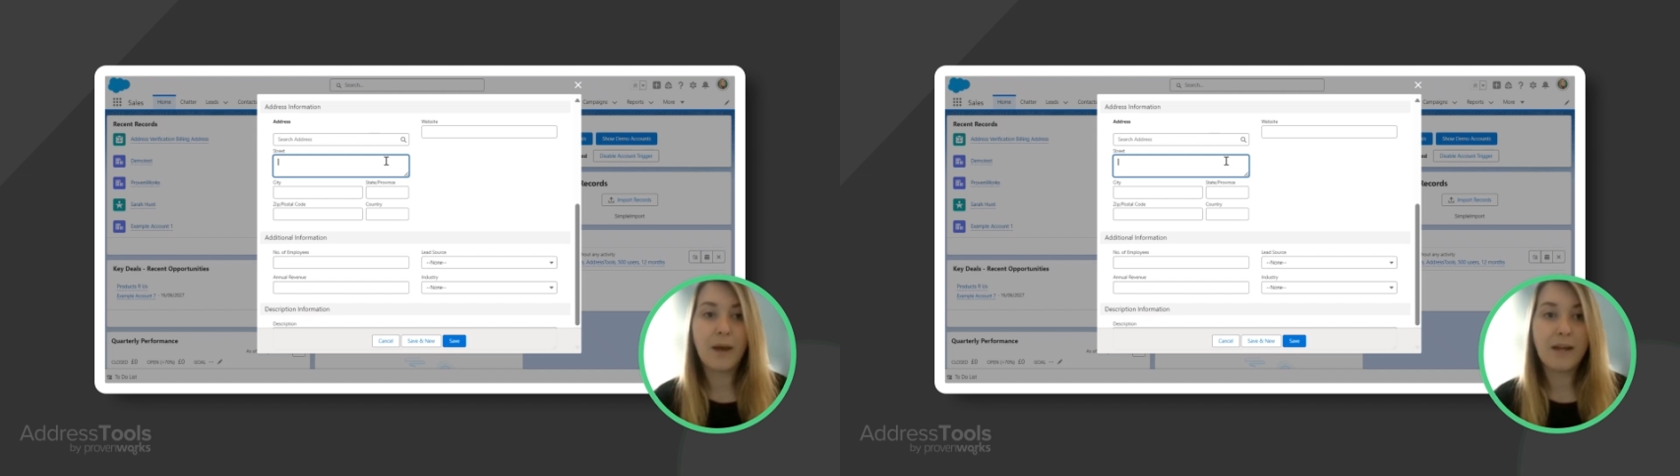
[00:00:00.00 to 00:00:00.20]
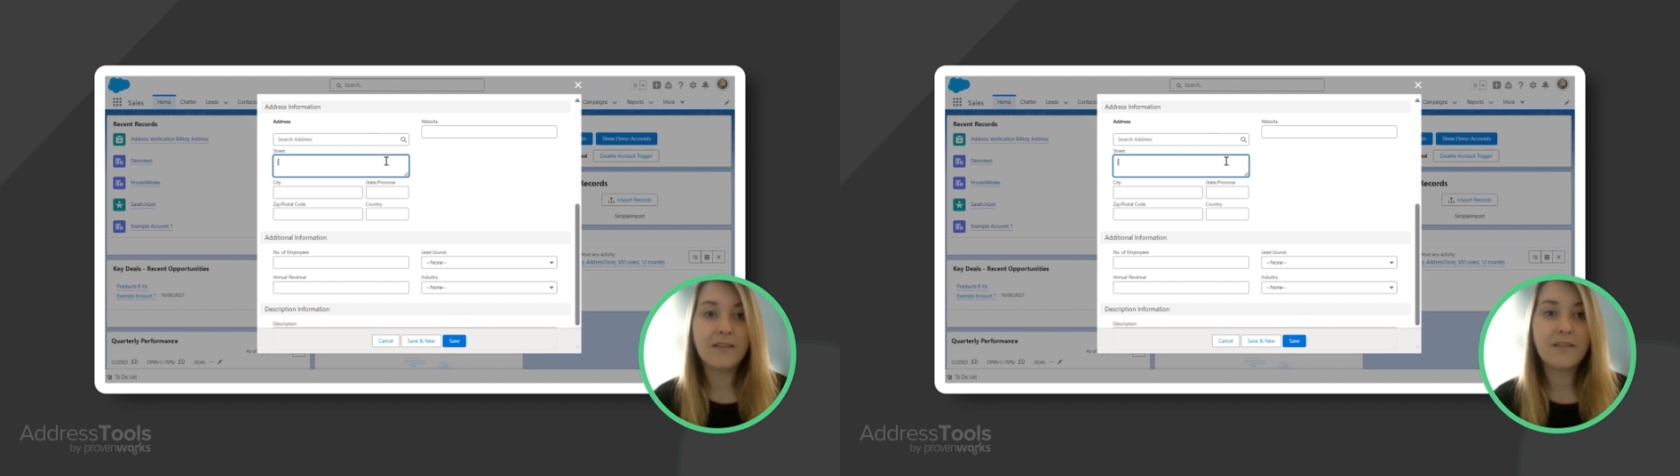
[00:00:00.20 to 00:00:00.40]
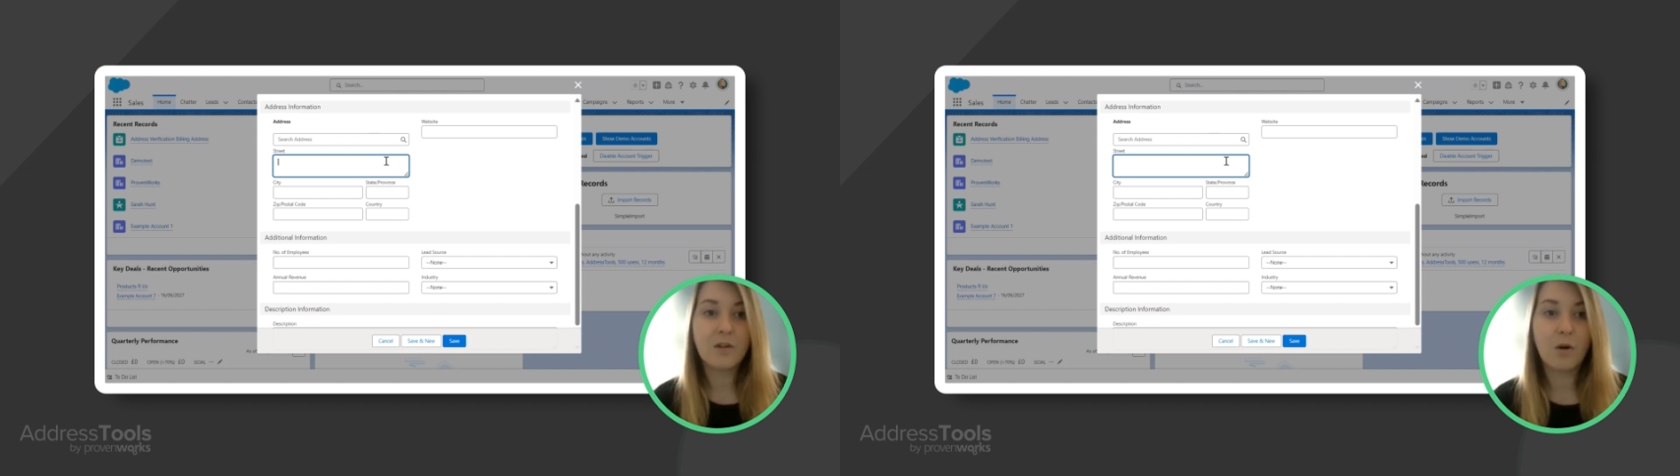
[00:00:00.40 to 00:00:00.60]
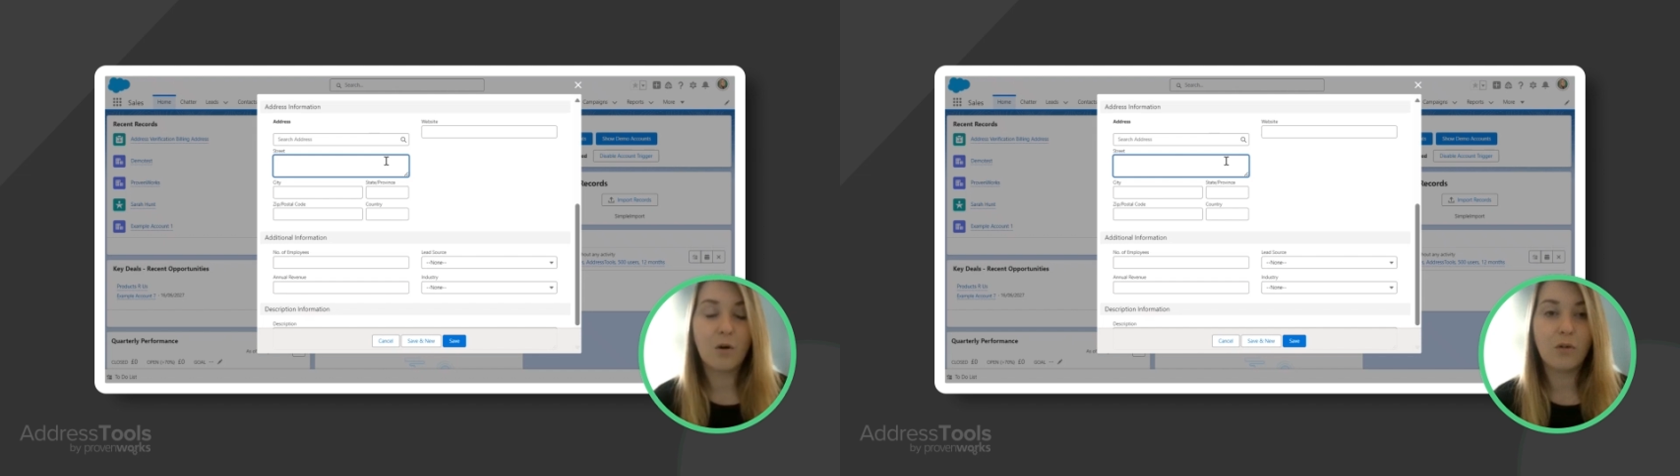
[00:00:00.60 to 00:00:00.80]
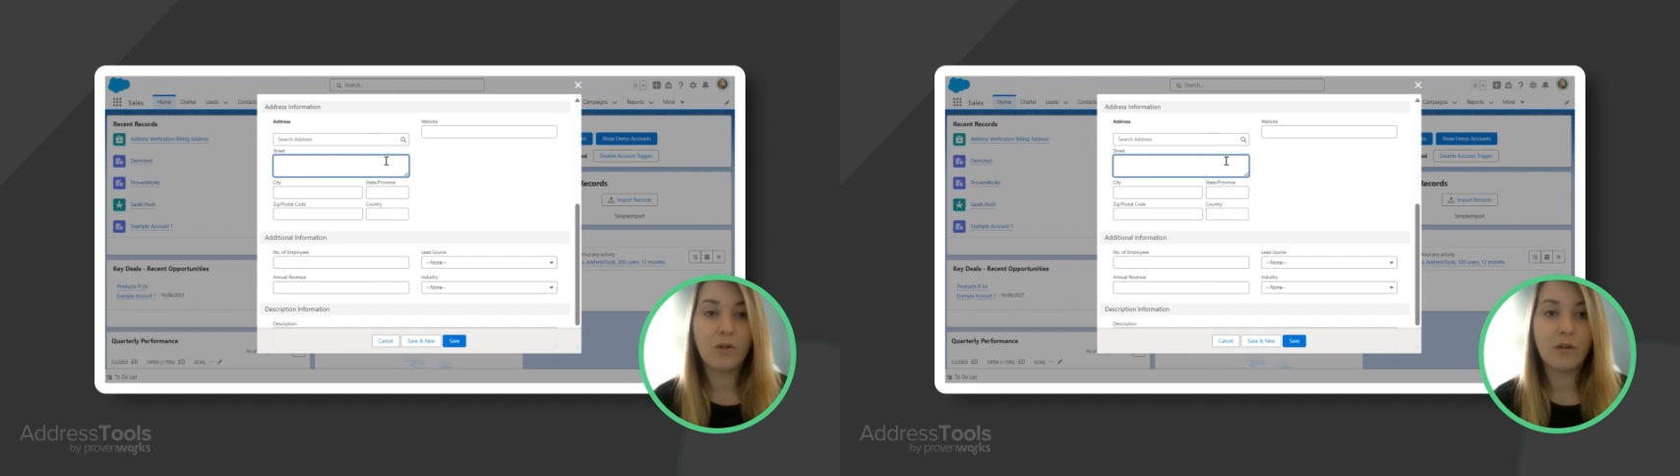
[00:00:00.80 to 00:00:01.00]
based
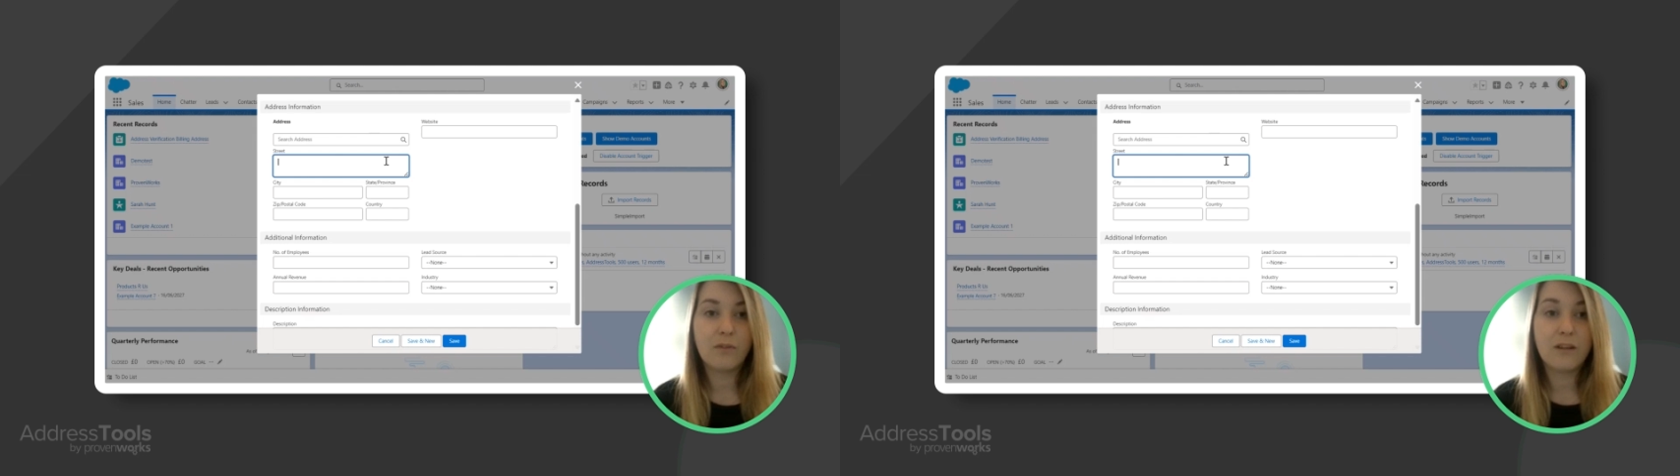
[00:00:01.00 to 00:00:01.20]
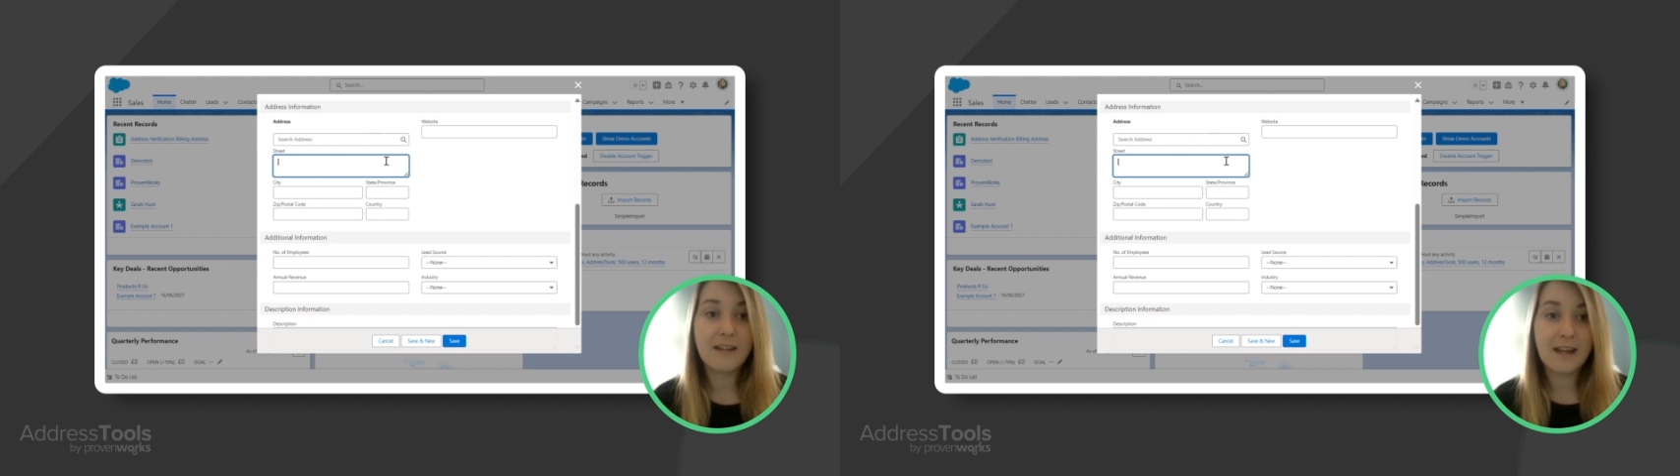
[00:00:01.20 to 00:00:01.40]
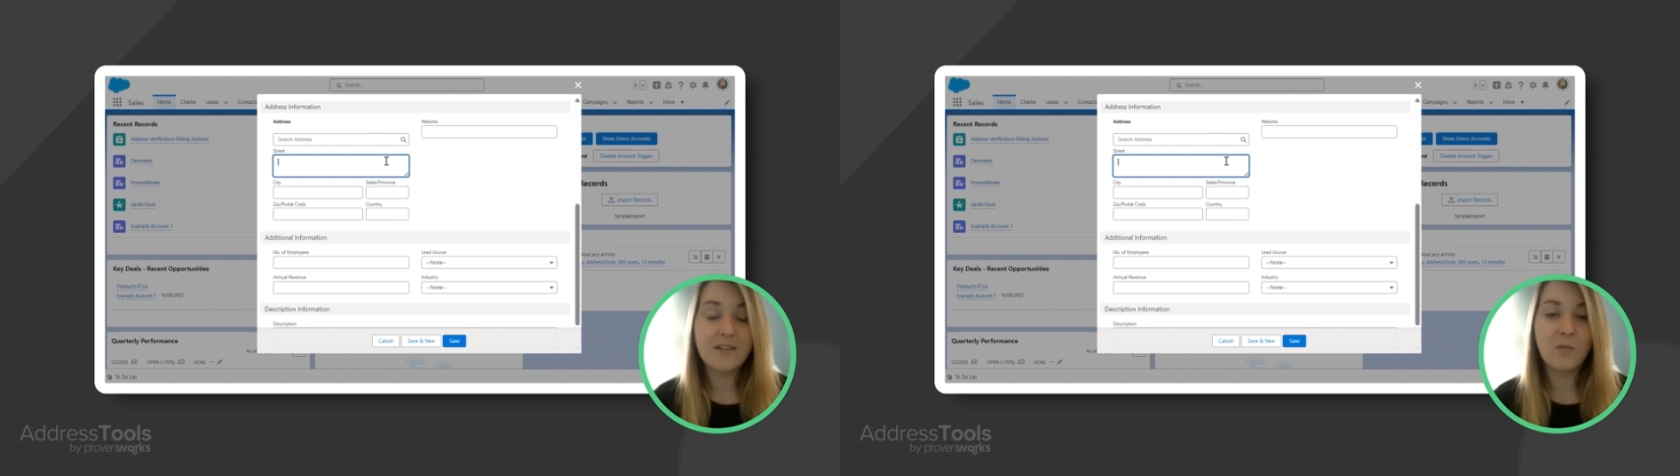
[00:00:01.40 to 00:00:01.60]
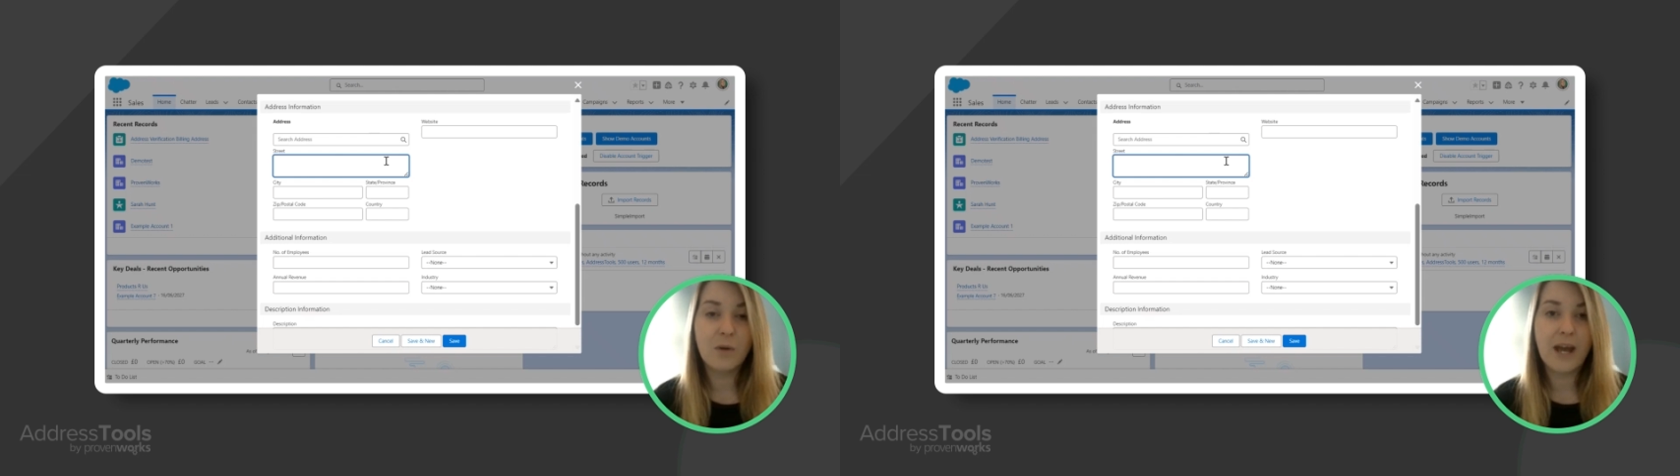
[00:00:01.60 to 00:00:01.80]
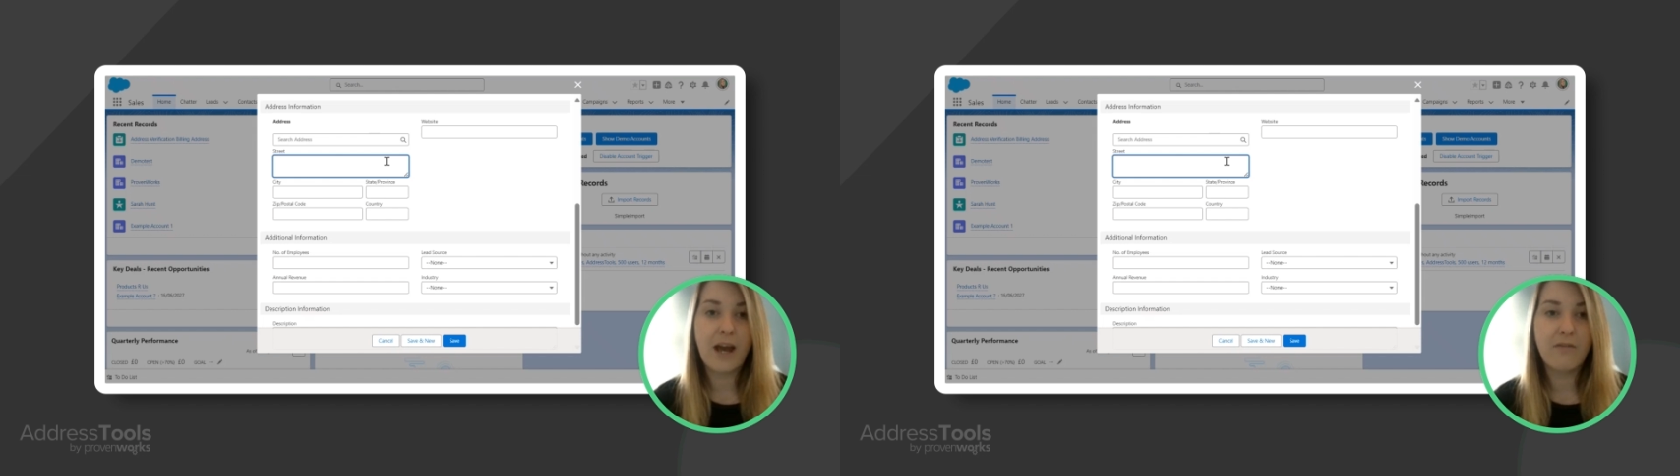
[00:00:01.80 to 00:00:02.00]
on the data
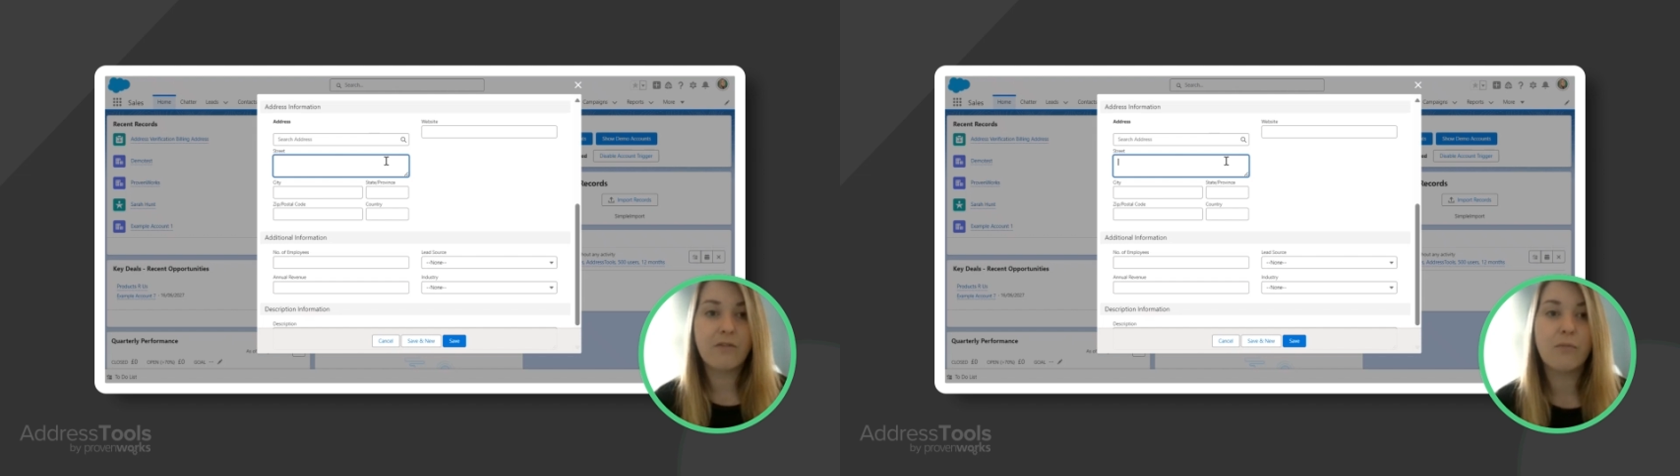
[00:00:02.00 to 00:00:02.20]
we have